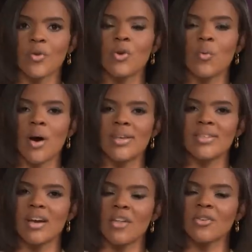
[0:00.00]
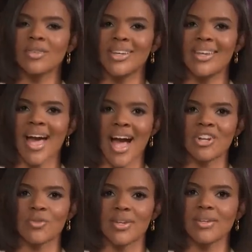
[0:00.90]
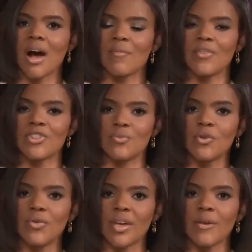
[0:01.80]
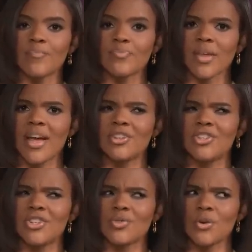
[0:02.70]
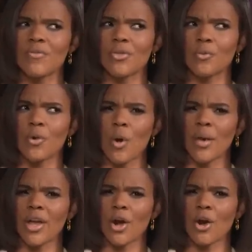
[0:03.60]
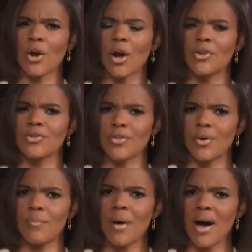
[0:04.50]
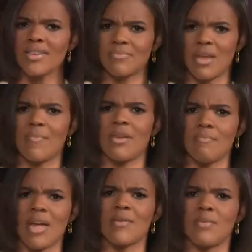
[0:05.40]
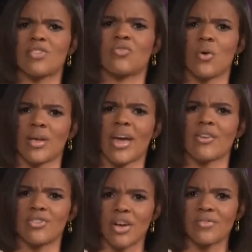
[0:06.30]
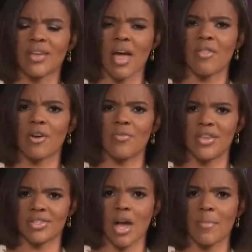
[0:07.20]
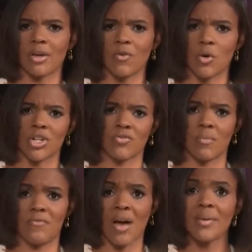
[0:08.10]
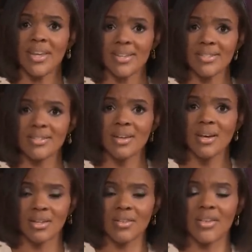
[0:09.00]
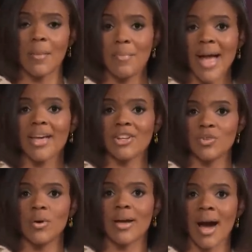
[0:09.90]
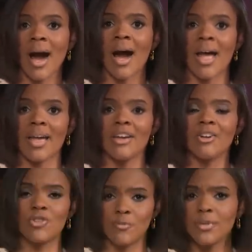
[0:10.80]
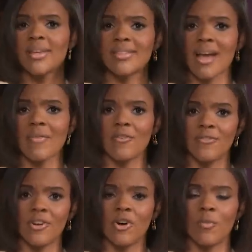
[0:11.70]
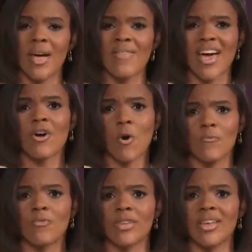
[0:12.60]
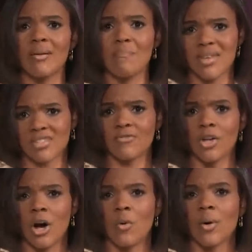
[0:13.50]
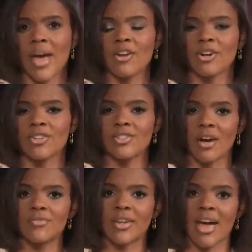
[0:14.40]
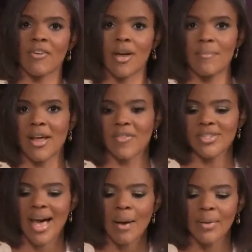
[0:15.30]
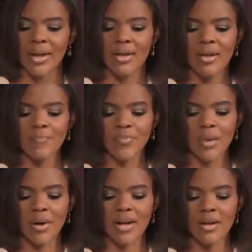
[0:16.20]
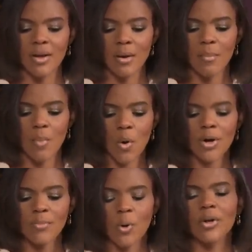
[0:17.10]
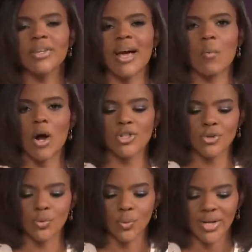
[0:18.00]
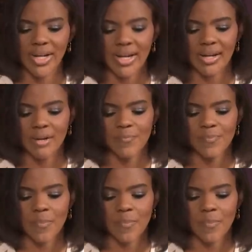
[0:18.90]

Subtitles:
who was the other lead actress on this movie. And she's sort of throwing her under the bus. Maybe Miss Flo can get her stuff together. This coming, of course, from feminist Olivia, begging to a guy to please stay on the film and that hopefully Miss Flo will get her stuff together and make this happen. But more importantly, I want to read